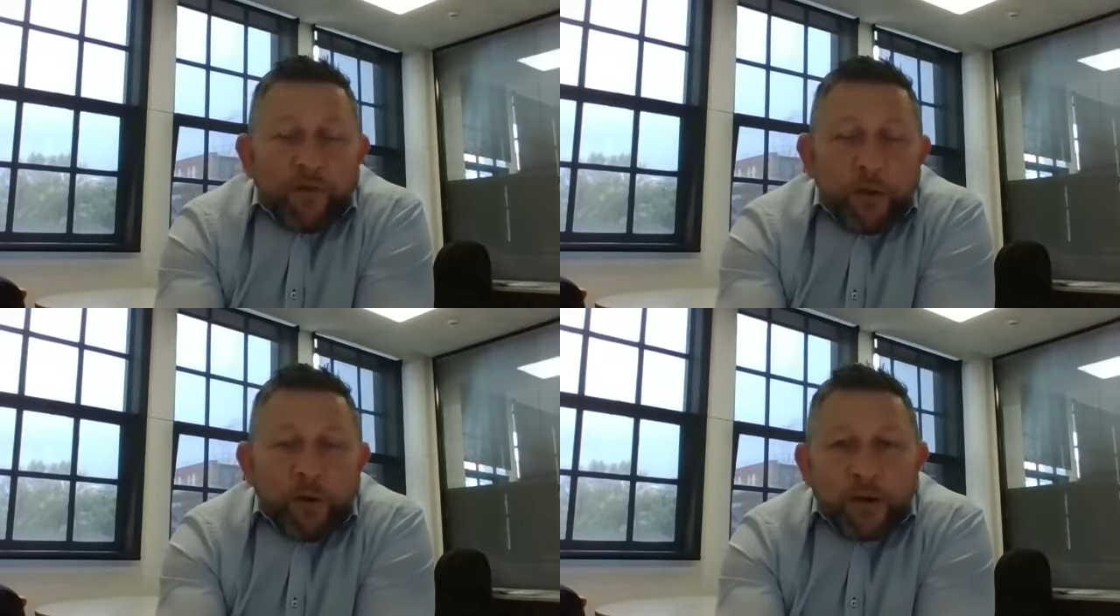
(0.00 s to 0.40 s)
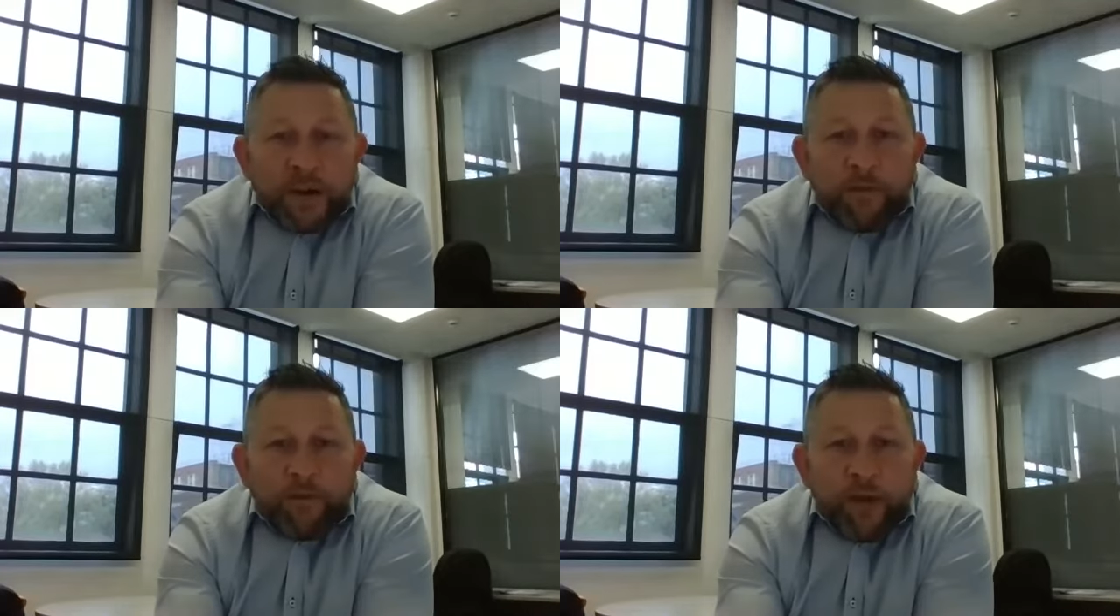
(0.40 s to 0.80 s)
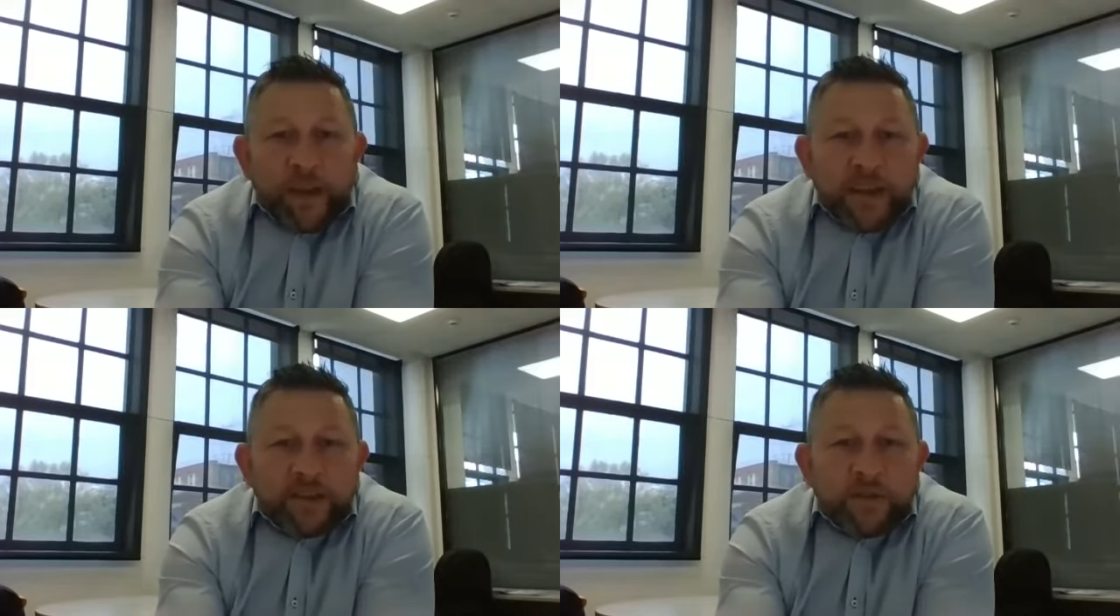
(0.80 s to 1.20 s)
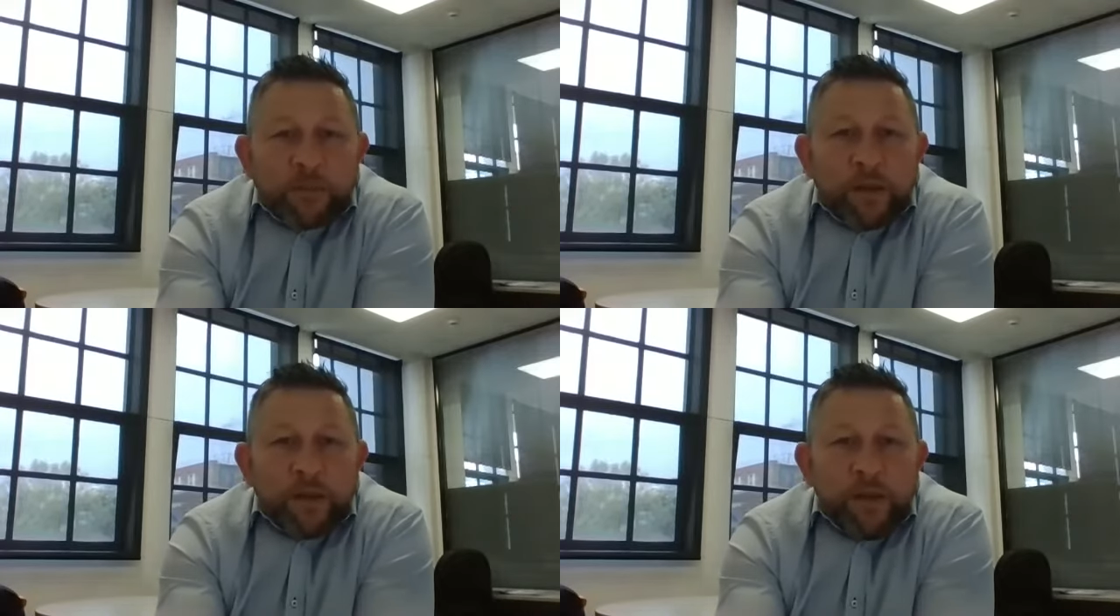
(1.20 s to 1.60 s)
We're identifying hazards
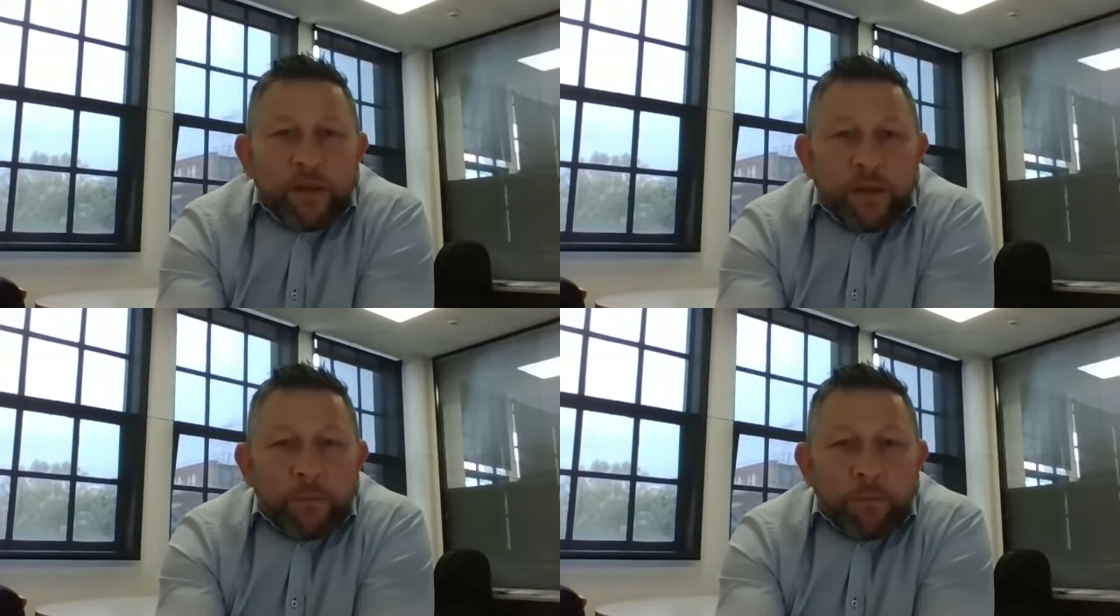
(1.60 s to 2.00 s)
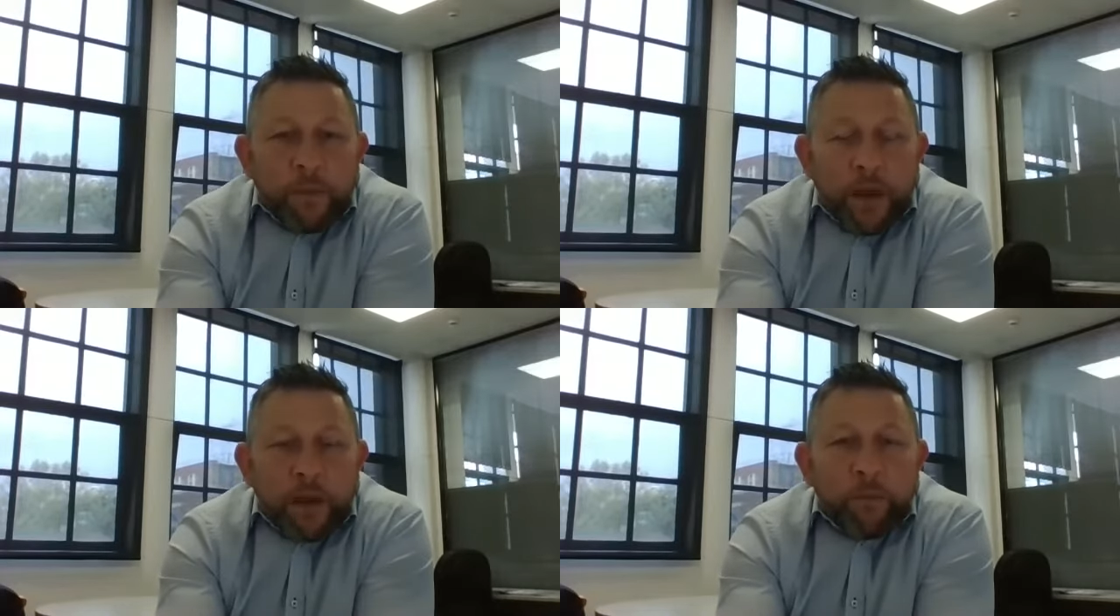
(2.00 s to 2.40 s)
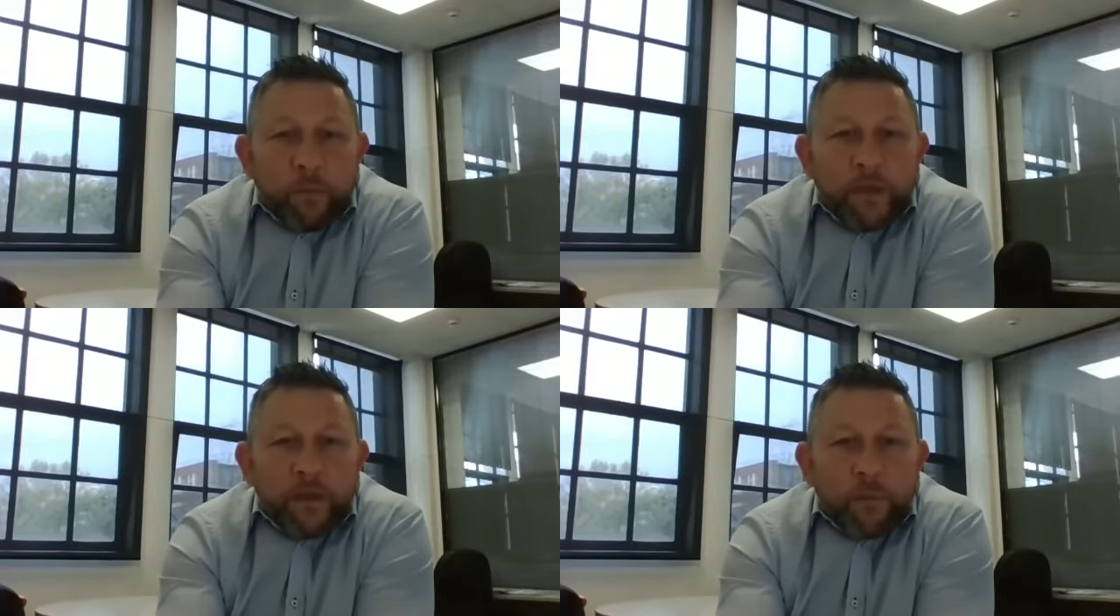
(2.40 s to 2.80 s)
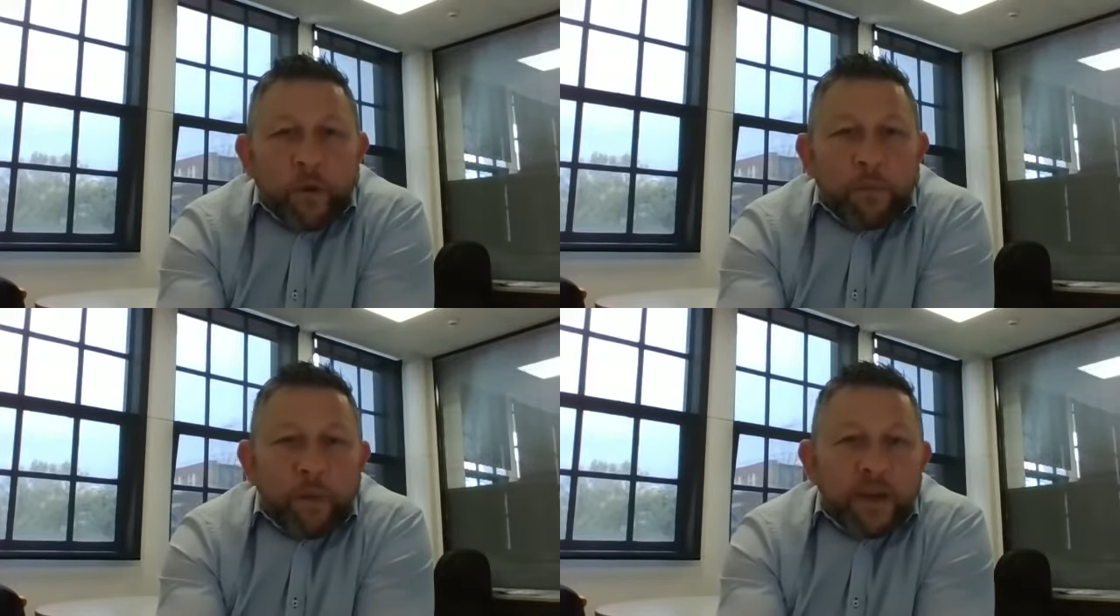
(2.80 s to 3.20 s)
within the, in, uh, within the
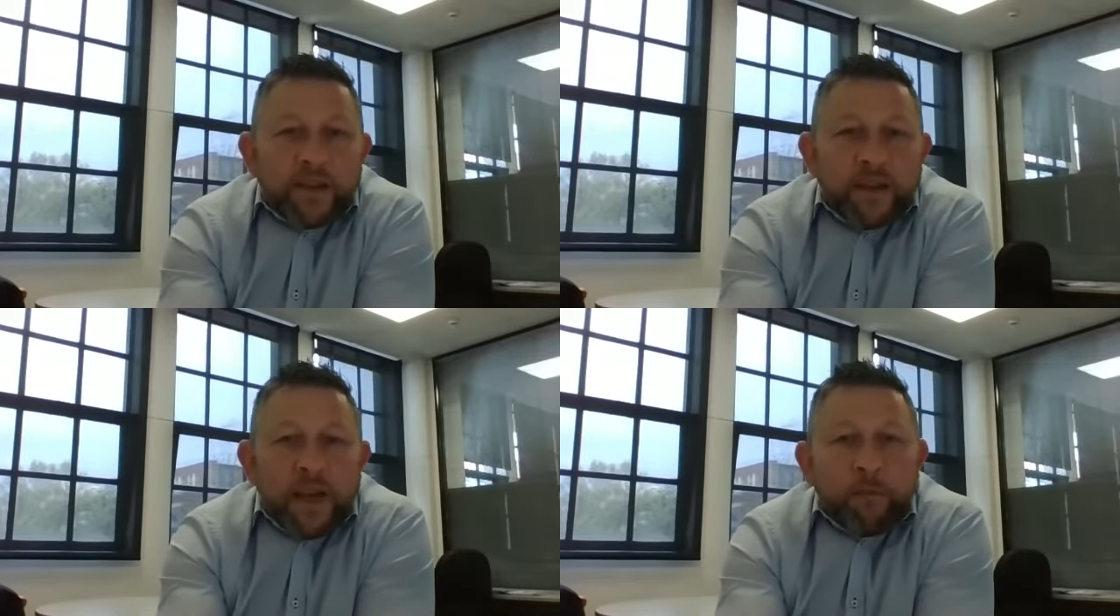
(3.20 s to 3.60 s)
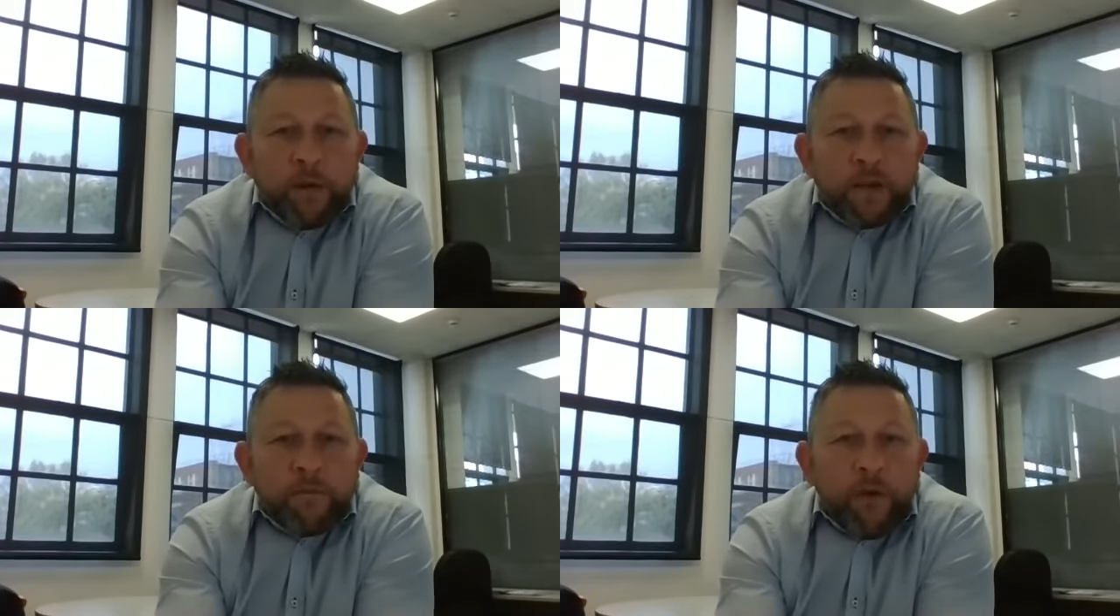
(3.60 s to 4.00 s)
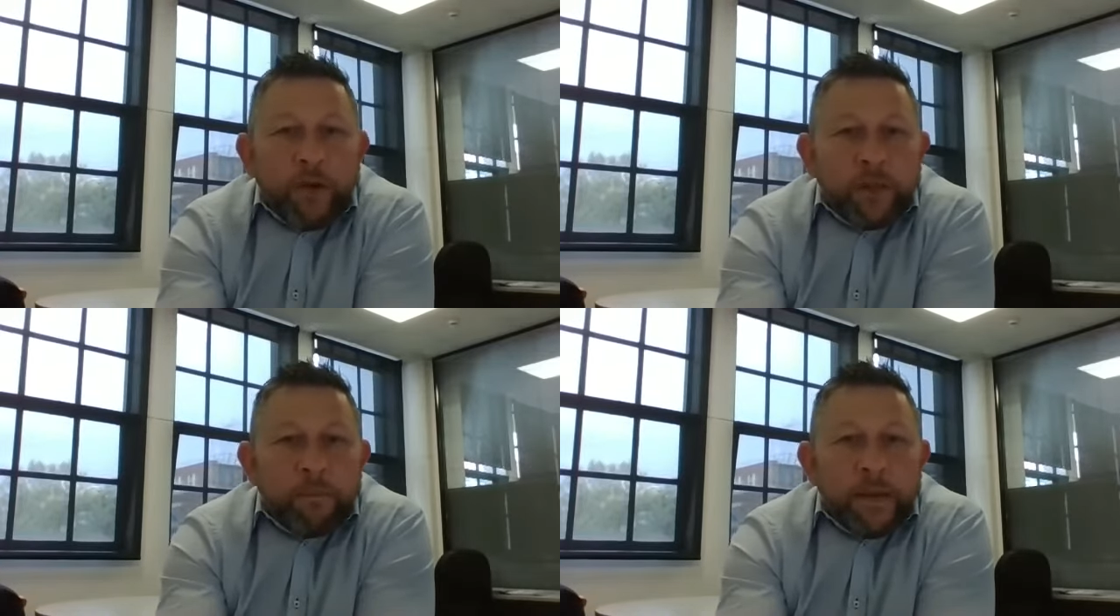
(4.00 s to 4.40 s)
workplace and rectifying them.